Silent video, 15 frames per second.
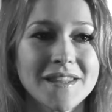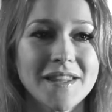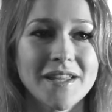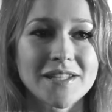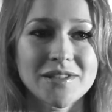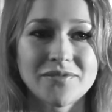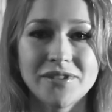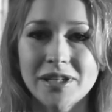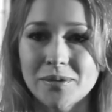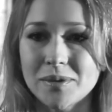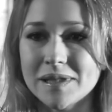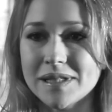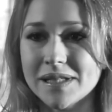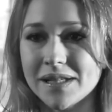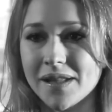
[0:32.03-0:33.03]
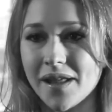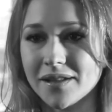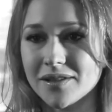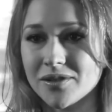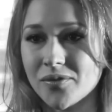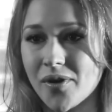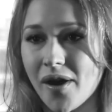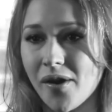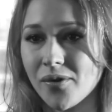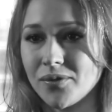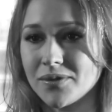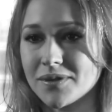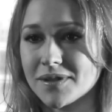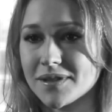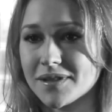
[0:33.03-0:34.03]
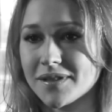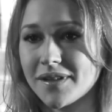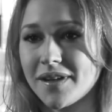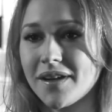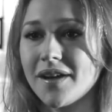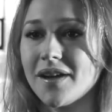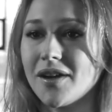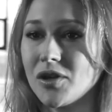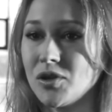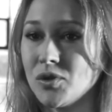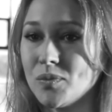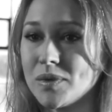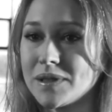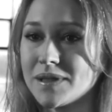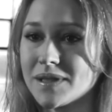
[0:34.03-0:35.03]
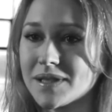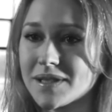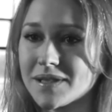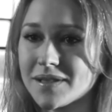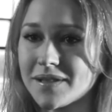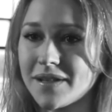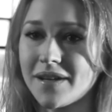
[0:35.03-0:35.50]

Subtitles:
there's frequency that surrounds humans,